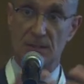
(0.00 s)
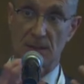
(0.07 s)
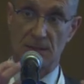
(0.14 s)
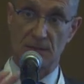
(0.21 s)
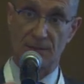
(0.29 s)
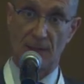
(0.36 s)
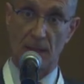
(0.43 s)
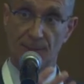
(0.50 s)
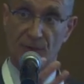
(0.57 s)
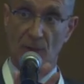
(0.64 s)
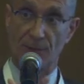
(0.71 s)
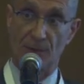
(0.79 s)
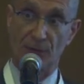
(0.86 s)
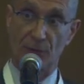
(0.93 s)
that develops
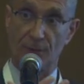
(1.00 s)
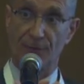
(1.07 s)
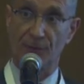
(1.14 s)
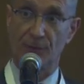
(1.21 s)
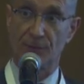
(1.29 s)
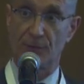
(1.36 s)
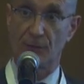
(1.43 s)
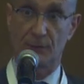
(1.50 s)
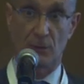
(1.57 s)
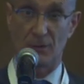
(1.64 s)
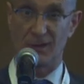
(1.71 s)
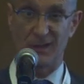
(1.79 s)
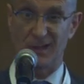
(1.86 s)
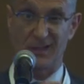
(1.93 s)
on the surface of the stone,
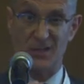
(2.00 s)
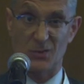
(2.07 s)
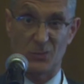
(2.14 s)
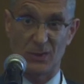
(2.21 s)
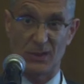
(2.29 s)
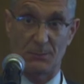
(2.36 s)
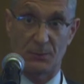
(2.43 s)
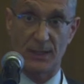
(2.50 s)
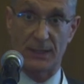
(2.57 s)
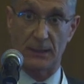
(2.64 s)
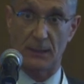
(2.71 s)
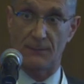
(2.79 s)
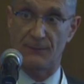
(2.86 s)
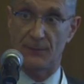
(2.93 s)
and it doesn't really break
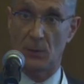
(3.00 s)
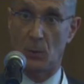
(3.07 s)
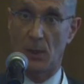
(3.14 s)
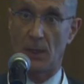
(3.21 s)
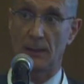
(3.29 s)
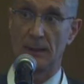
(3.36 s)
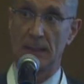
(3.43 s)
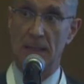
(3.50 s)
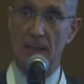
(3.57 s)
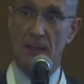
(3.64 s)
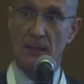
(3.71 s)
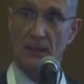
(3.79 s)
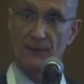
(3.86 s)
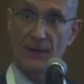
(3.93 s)
it up very well.
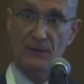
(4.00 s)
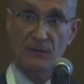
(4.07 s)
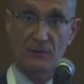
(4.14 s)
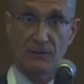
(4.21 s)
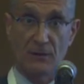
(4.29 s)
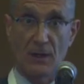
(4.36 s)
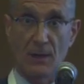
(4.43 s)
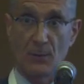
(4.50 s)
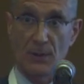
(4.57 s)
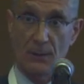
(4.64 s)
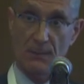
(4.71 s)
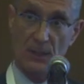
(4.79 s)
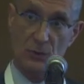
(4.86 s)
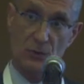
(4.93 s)
That's the time when
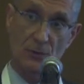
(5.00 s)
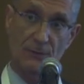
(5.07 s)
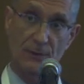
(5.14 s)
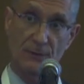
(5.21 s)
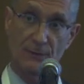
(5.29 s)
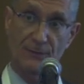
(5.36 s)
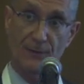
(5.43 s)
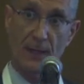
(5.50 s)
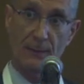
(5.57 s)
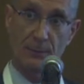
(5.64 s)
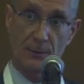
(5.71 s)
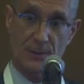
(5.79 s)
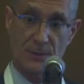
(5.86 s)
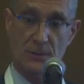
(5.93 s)
you make sure that the
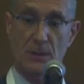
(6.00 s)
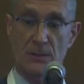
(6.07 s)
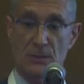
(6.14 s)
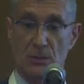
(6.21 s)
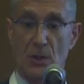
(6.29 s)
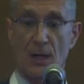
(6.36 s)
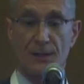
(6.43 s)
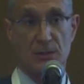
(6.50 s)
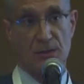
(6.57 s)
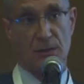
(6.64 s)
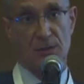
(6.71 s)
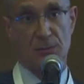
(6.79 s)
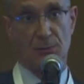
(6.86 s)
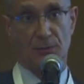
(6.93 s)
fiber is not in
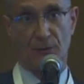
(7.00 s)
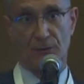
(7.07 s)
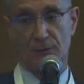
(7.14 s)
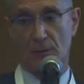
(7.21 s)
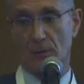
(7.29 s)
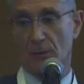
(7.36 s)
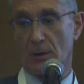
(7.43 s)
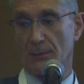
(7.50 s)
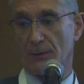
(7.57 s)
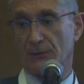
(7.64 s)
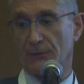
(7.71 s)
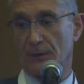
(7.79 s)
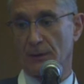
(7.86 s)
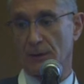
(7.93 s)
touch with the stone,
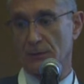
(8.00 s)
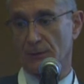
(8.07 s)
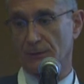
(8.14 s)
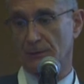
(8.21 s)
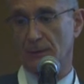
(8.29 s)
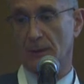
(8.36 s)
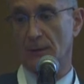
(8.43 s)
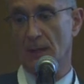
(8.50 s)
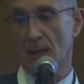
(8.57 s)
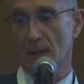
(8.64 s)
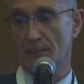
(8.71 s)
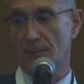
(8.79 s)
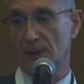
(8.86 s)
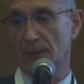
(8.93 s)
almost in just a
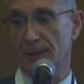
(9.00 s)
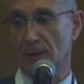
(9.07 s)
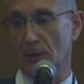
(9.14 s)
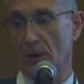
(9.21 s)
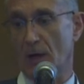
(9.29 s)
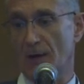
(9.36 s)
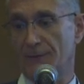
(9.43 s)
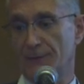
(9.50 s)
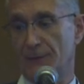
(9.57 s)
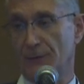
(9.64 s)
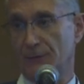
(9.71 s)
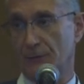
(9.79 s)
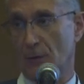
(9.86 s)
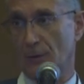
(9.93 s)
millimeter off of the
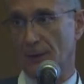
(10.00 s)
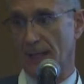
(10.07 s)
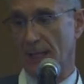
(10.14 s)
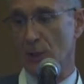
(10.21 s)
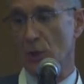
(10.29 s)
stone, that